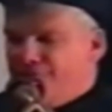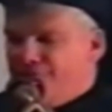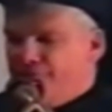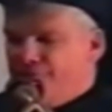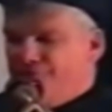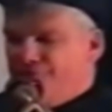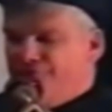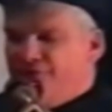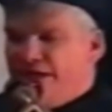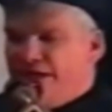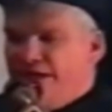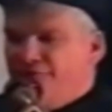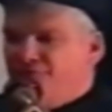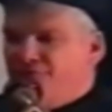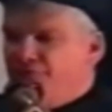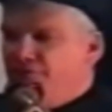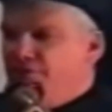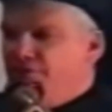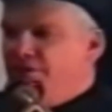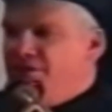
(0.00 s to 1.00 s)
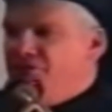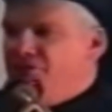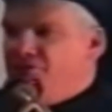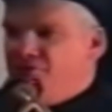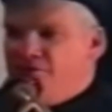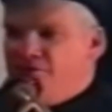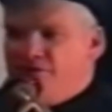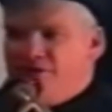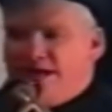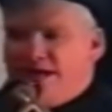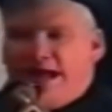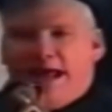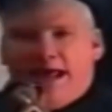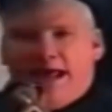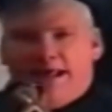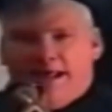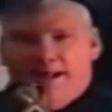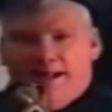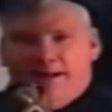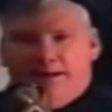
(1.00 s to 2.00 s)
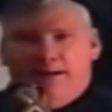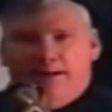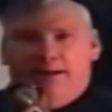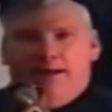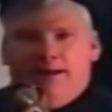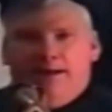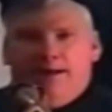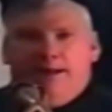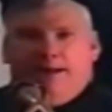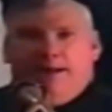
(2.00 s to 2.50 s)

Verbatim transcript: So it was instantly turned to agate.